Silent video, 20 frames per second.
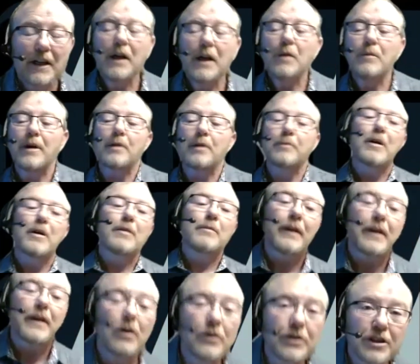But I brought my
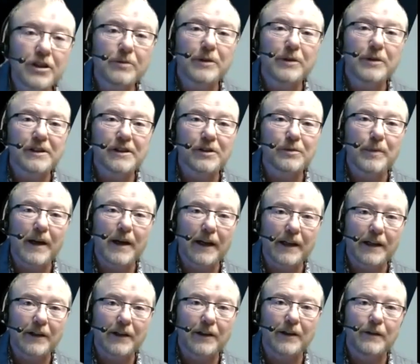coaching business back
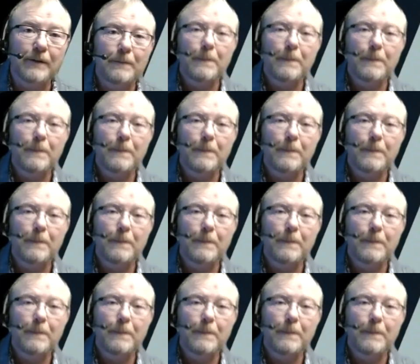here.